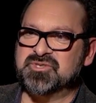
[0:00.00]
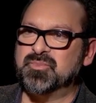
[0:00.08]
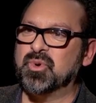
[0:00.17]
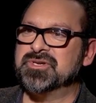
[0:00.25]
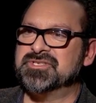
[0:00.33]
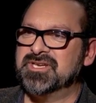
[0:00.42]

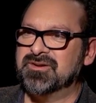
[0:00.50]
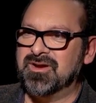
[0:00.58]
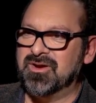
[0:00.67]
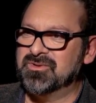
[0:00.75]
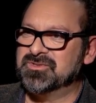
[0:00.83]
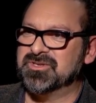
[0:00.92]
sports
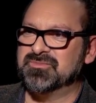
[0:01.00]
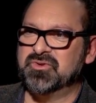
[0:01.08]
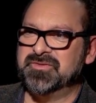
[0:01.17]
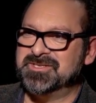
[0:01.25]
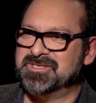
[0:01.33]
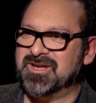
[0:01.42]
heroes and
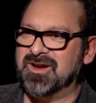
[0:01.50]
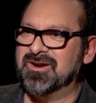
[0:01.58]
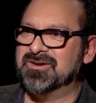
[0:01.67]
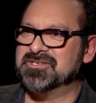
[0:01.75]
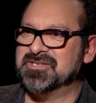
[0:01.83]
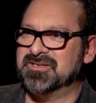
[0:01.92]
movie
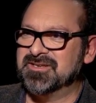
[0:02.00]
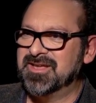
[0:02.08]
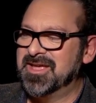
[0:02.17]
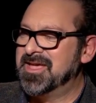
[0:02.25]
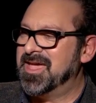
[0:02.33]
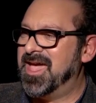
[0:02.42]
stars
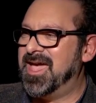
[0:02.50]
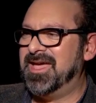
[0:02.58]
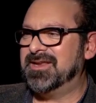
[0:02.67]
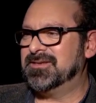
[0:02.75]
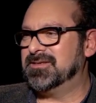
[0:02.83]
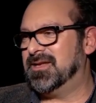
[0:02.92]

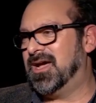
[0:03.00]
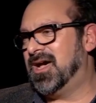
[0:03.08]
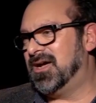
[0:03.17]
and